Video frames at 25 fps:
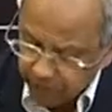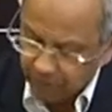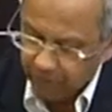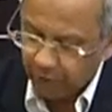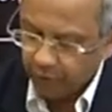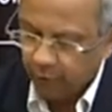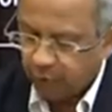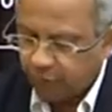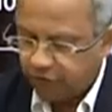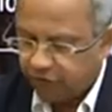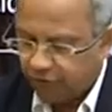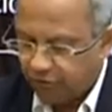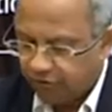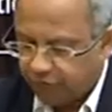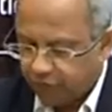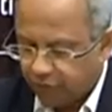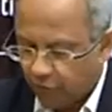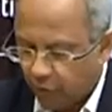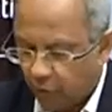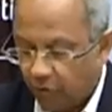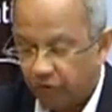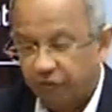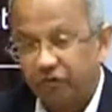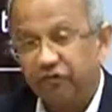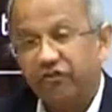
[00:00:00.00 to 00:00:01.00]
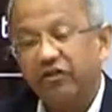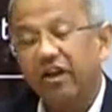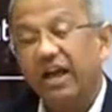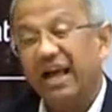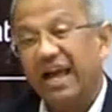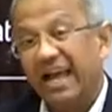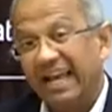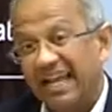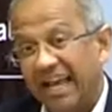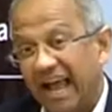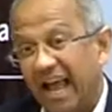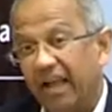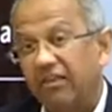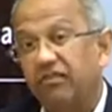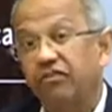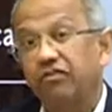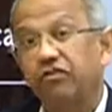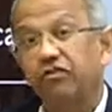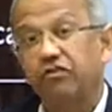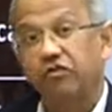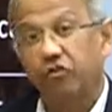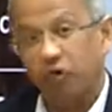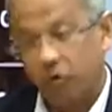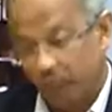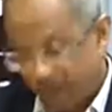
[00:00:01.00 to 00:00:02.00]
the use of force
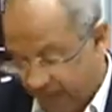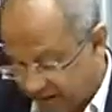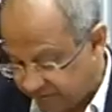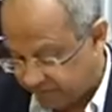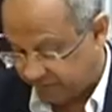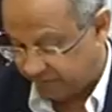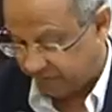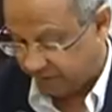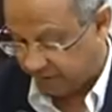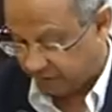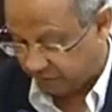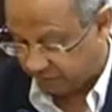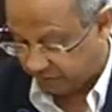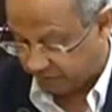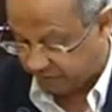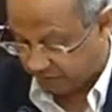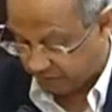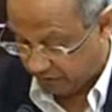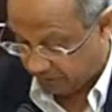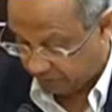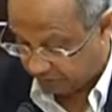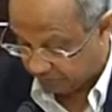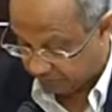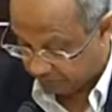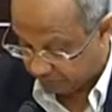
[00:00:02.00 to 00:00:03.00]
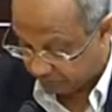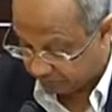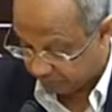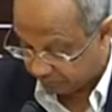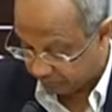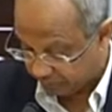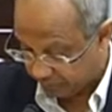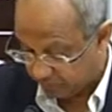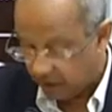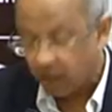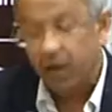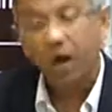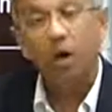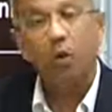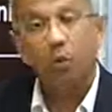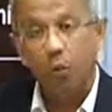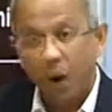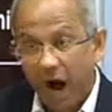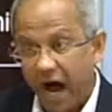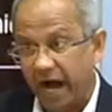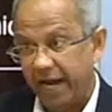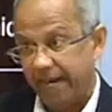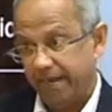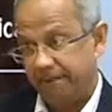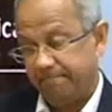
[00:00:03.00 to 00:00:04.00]
against domestic insurgents.
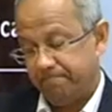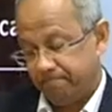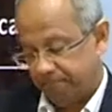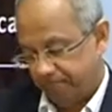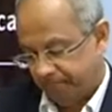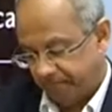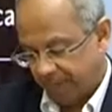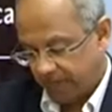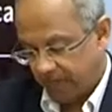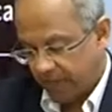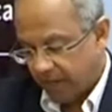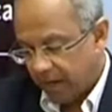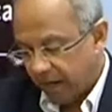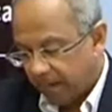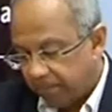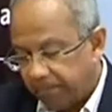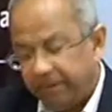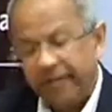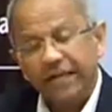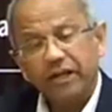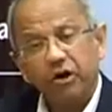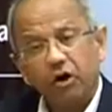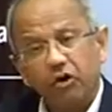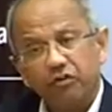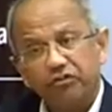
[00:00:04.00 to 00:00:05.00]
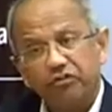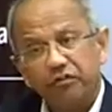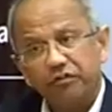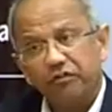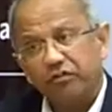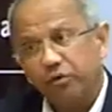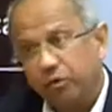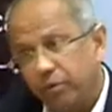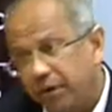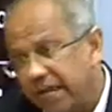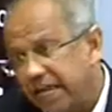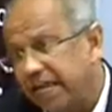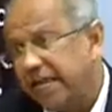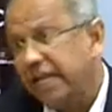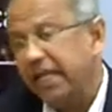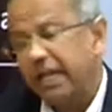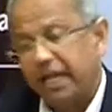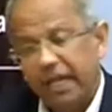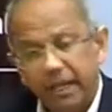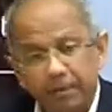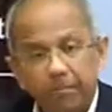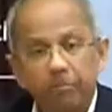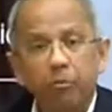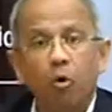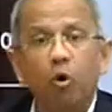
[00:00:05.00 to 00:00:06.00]
Why? Because of
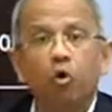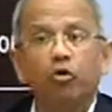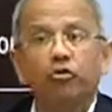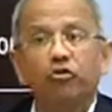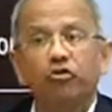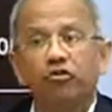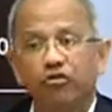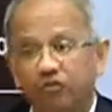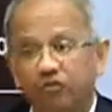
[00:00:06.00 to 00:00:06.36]
three important